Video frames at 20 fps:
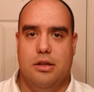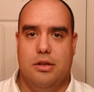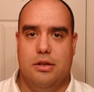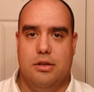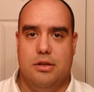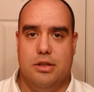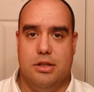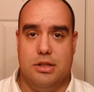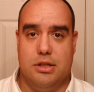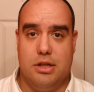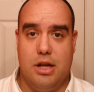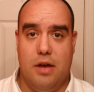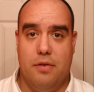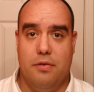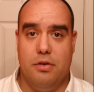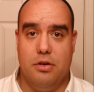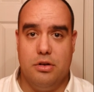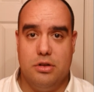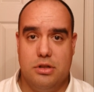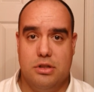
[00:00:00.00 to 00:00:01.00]

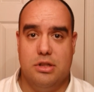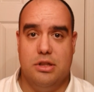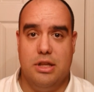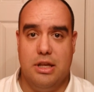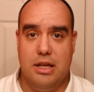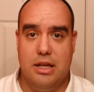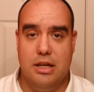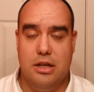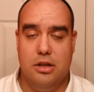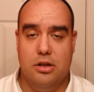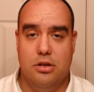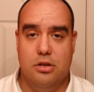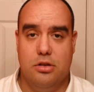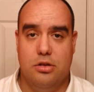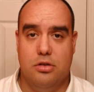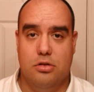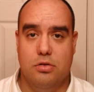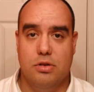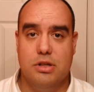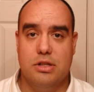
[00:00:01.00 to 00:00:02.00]
discovers the
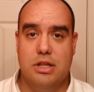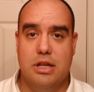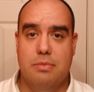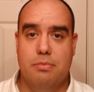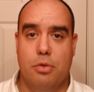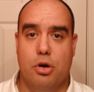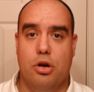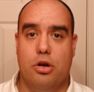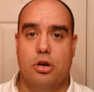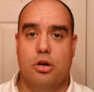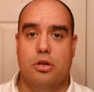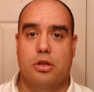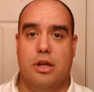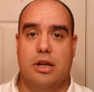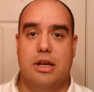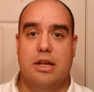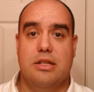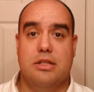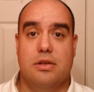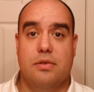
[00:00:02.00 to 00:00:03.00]
grisly murder that
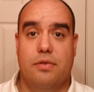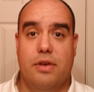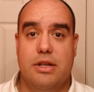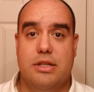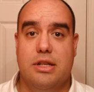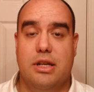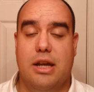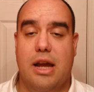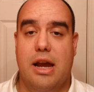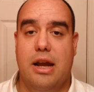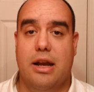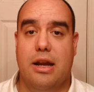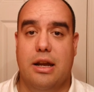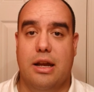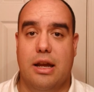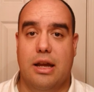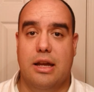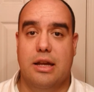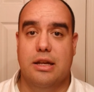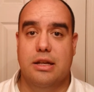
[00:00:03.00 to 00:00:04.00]
he's investigating
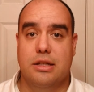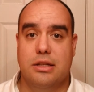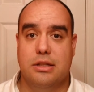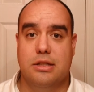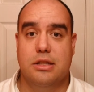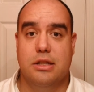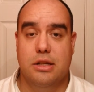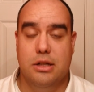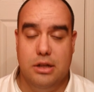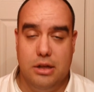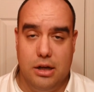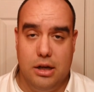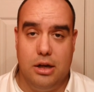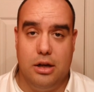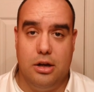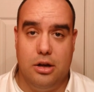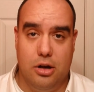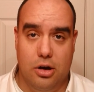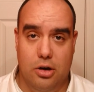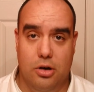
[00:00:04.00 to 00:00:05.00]
is
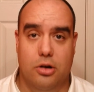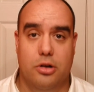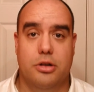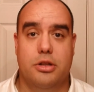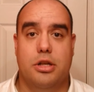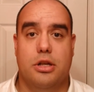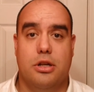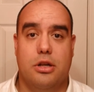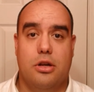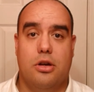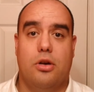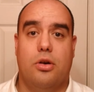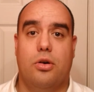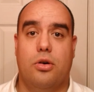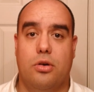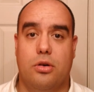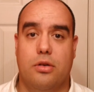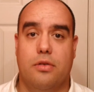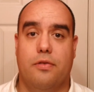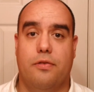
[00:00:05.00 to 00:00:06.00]
caught
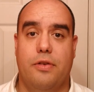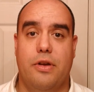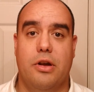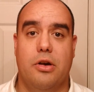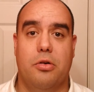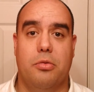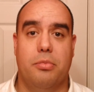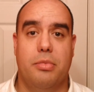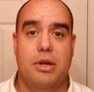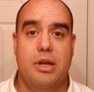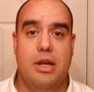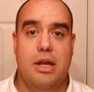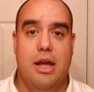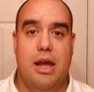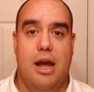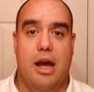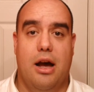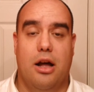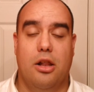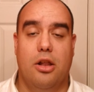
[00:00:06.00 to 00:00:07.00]
on film,
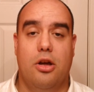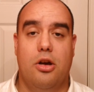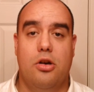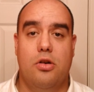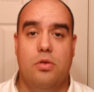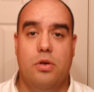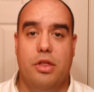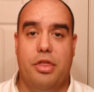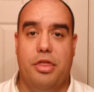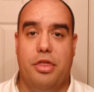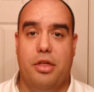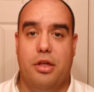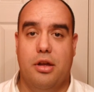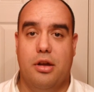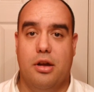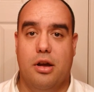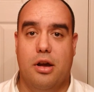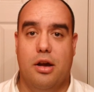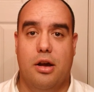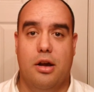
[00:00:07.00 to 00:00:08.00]
along with
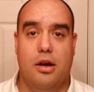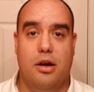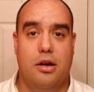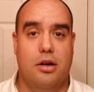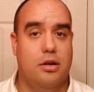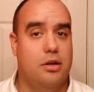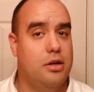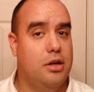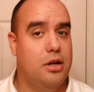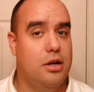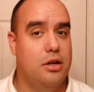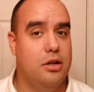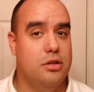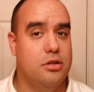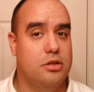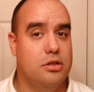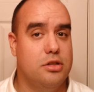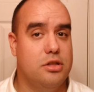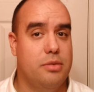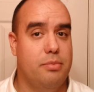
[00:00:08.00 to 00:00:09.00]

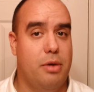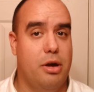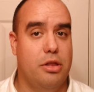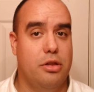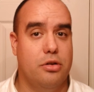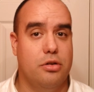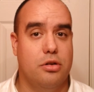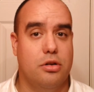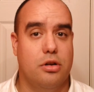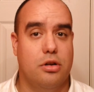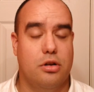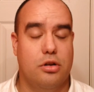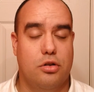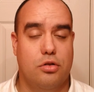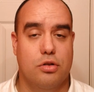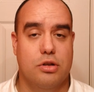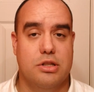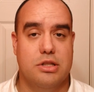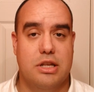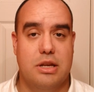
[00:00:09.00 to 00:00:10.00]
some other
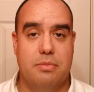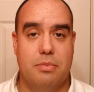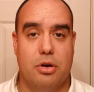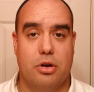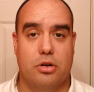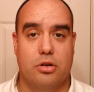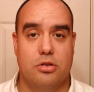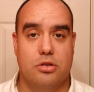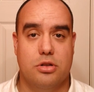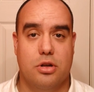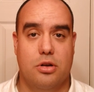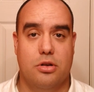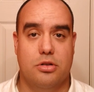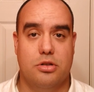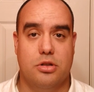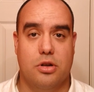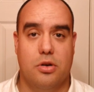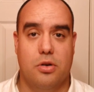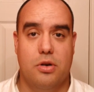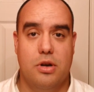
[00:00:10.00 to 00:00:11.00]
grisly murders
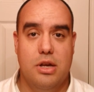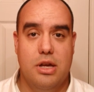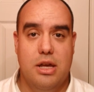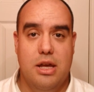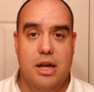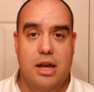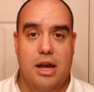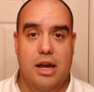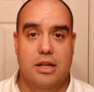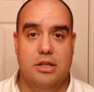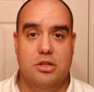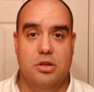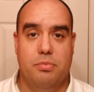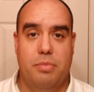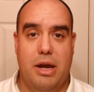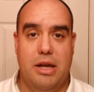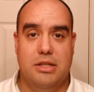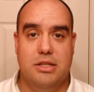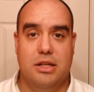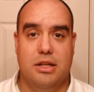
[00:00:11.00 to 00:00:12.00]
also. And so
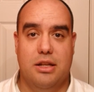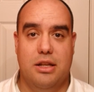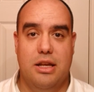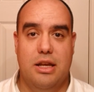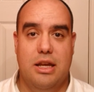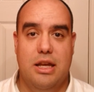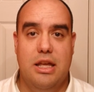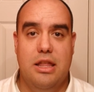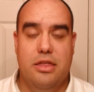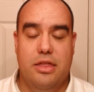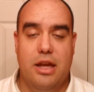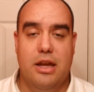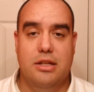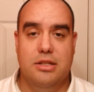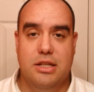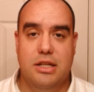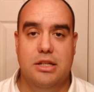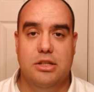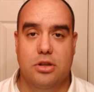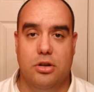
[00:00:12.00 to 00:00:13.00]
basically he thinks
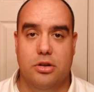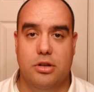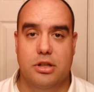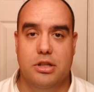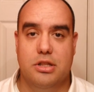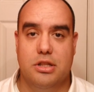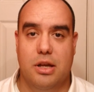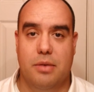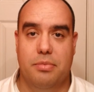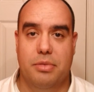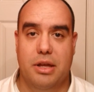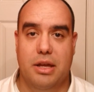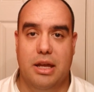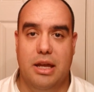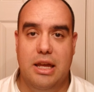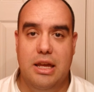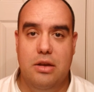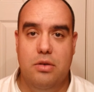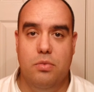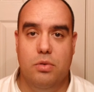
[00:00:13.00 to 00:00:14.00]
he's onto something.
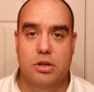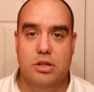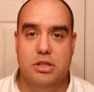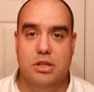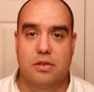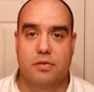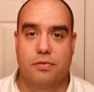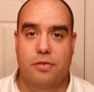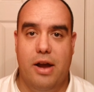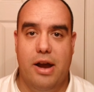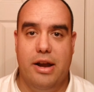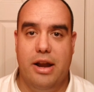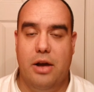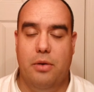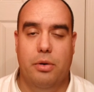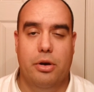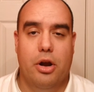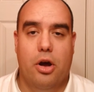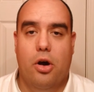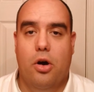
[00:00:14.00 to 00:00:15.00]
He wants to find out
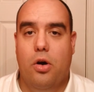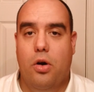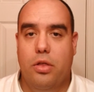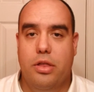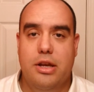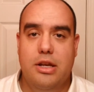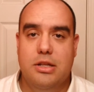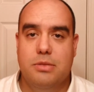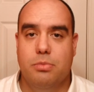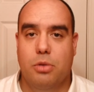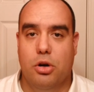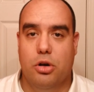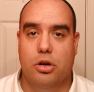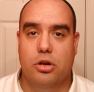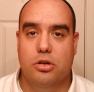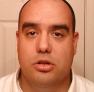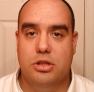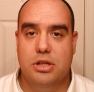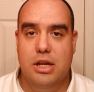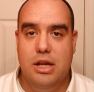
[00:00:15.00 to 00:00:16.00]
what all these
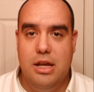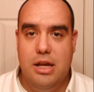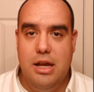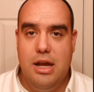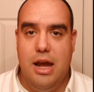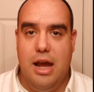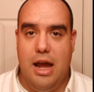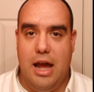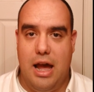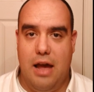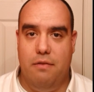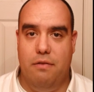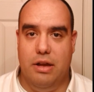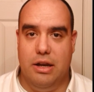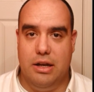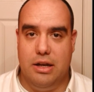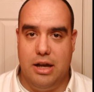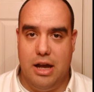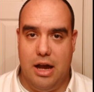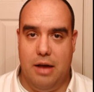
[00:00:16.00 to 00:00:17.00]
murders have
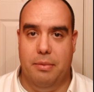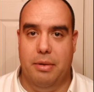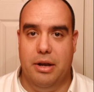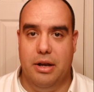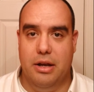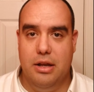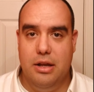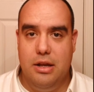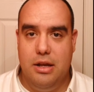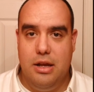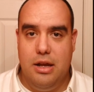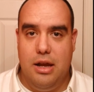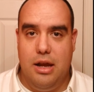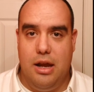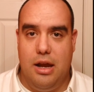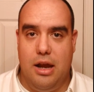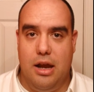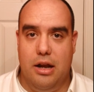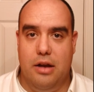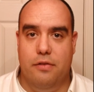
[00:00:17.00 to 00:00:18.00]
in common.
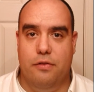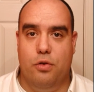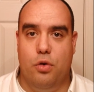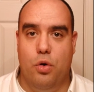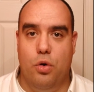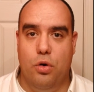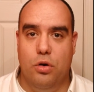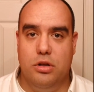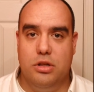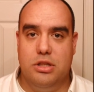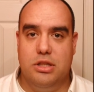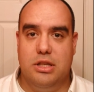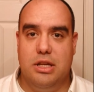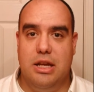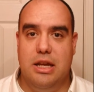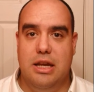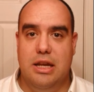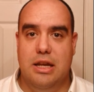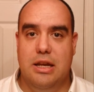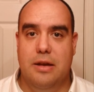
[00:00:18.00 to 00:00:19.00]
And of course
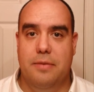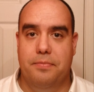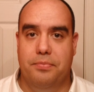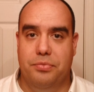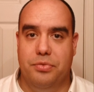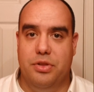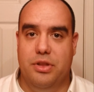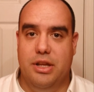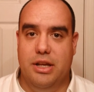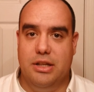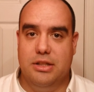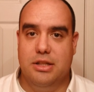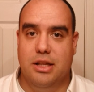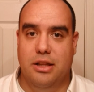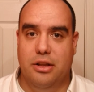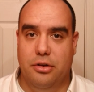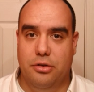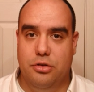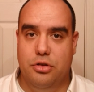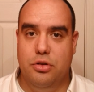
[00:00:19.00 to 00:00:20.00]
he digs a
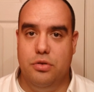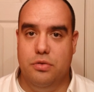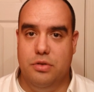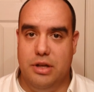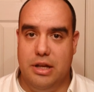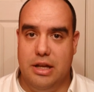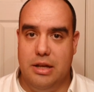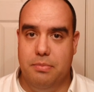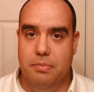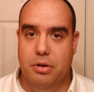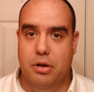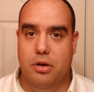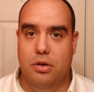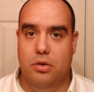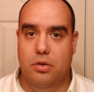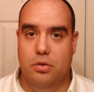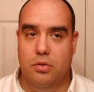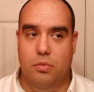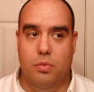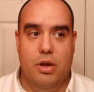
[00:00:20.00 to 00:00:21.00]
little too deep
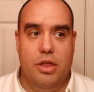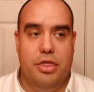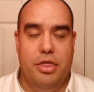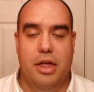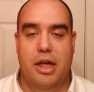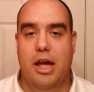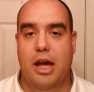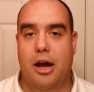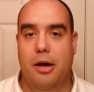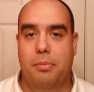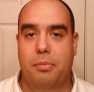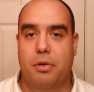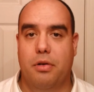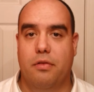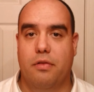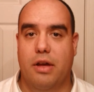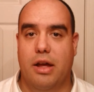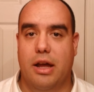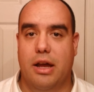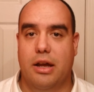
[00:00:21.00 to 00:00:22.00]
with the help
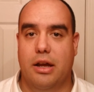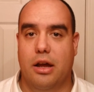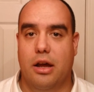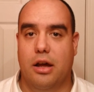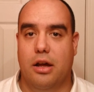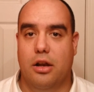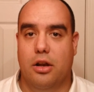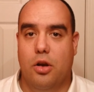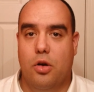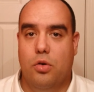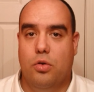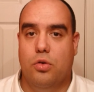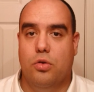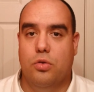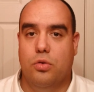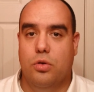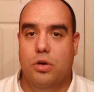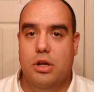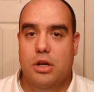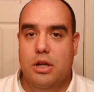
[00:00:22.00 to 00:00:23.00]
of a
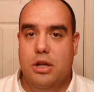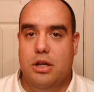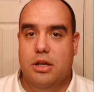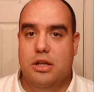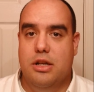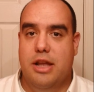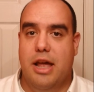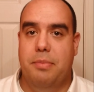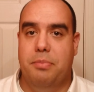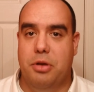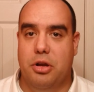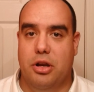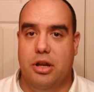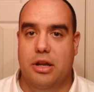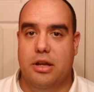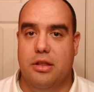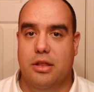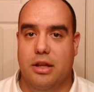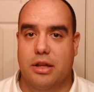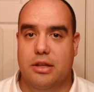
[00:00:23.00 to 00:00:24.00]
local
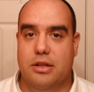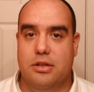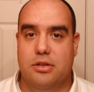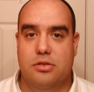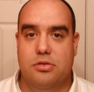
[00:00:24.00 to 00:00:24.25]
deputy that